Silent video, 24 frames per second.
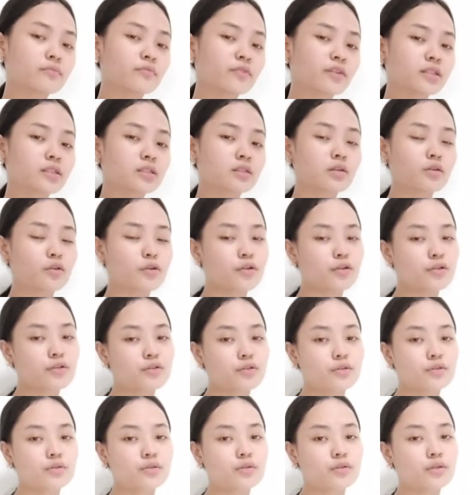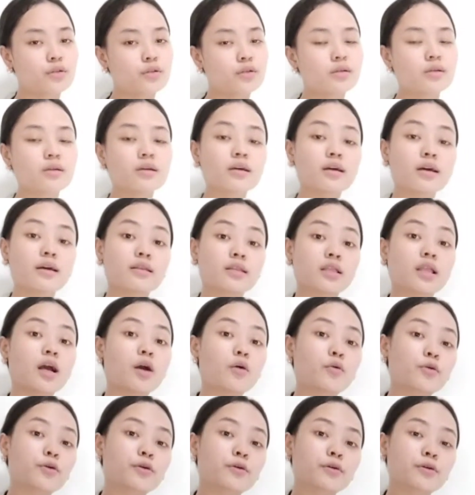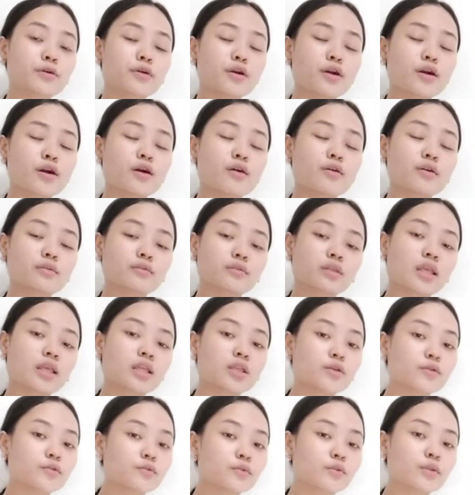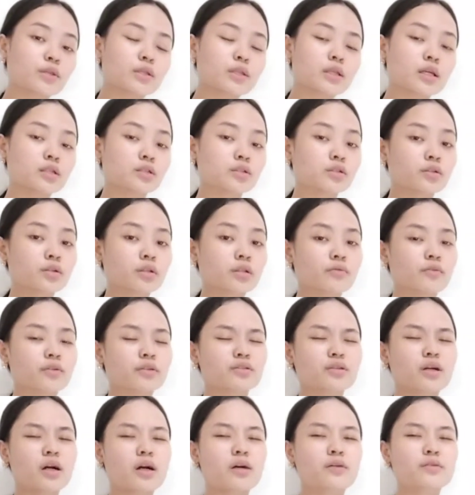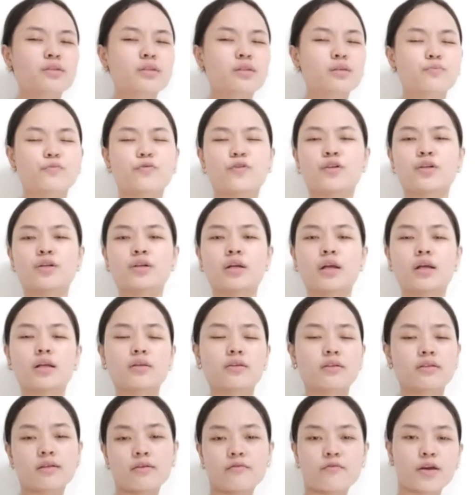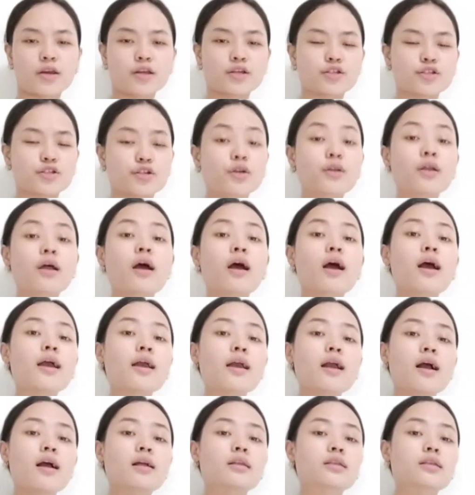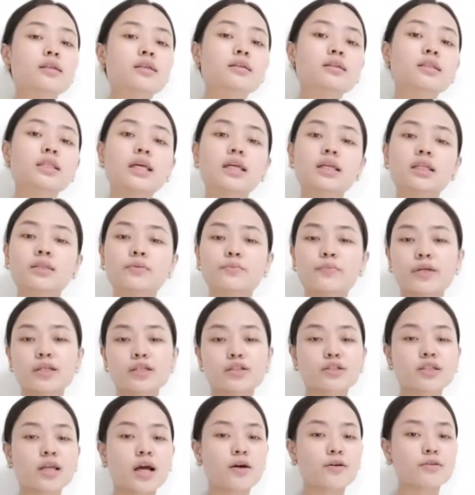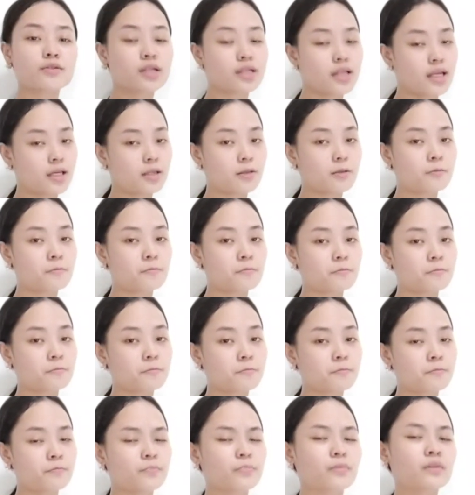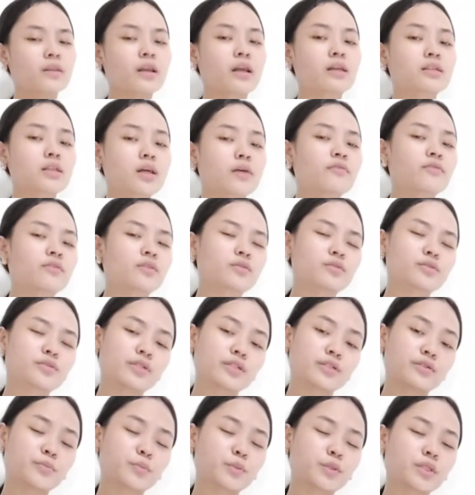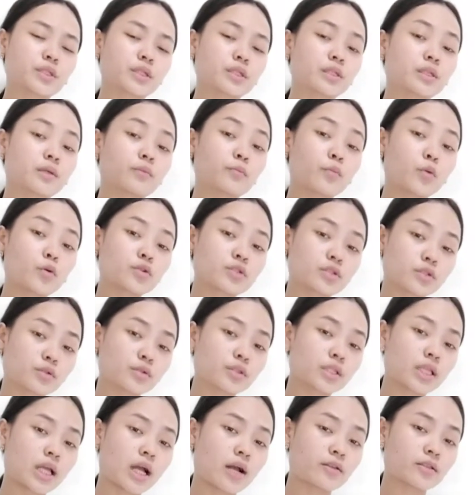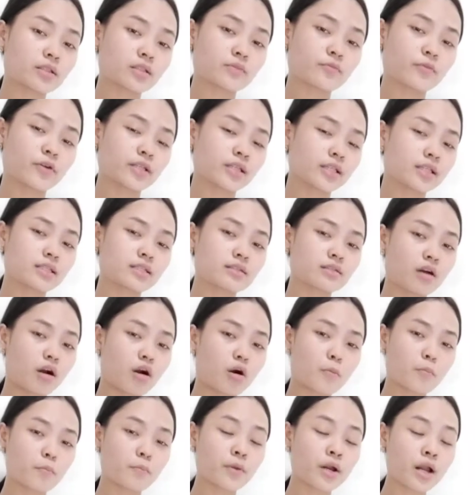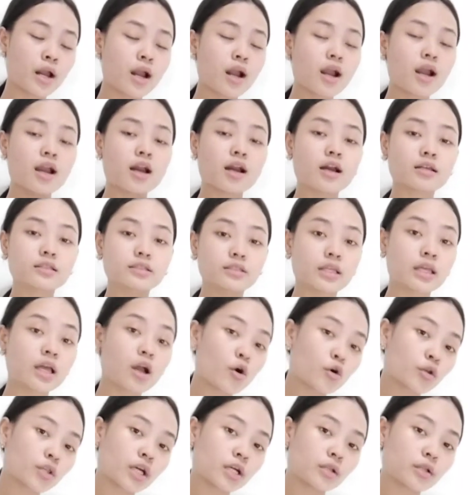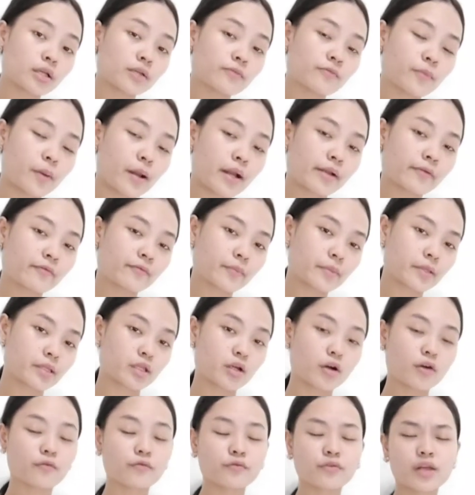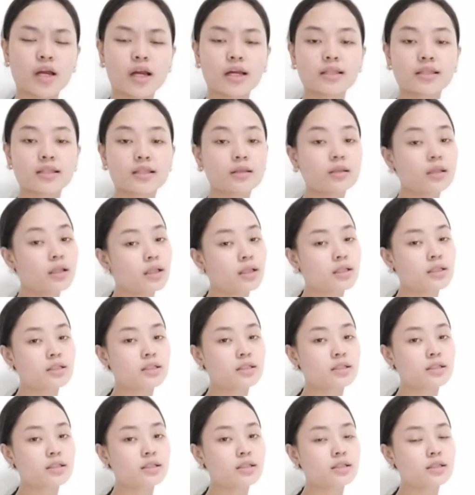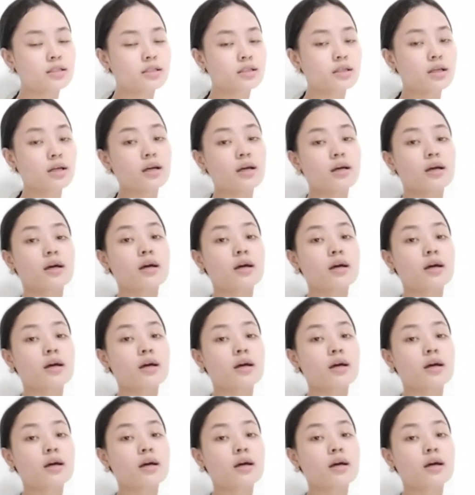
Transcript: to visitors. The tower continued to straighten without further excavation until in May 2008. Sensors showed that the motion had finally stopped at a total improvement of 19 inches.